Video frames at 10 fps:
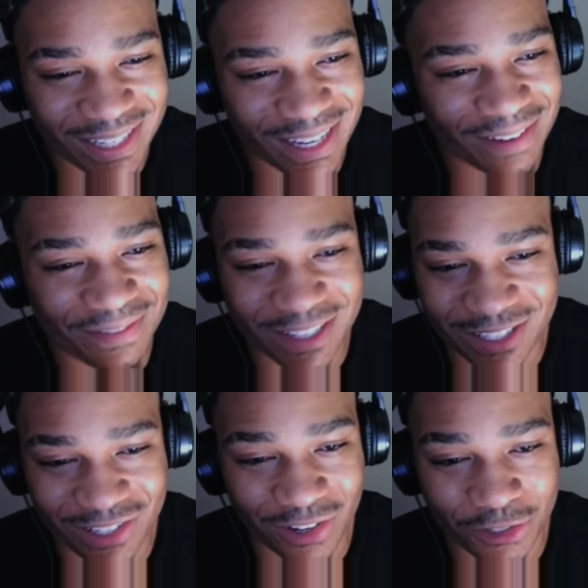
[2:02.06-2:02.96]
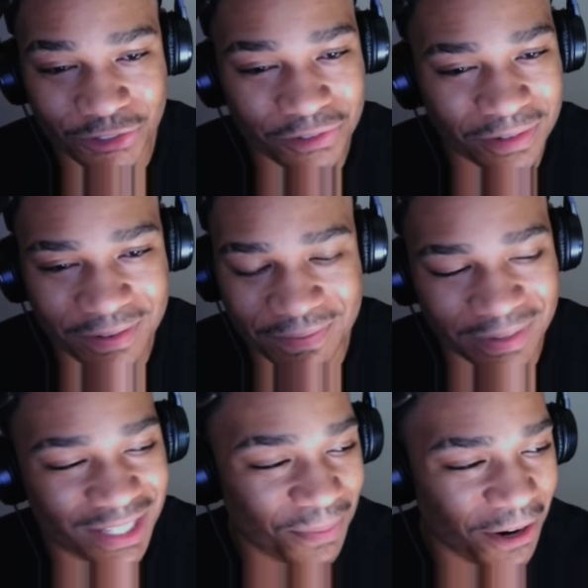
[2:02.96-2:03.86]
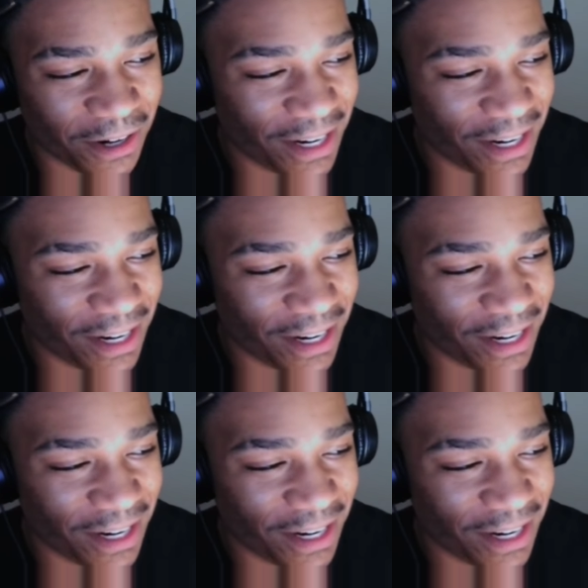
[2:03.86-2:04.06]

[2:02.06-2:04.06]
if this is all true, but smart.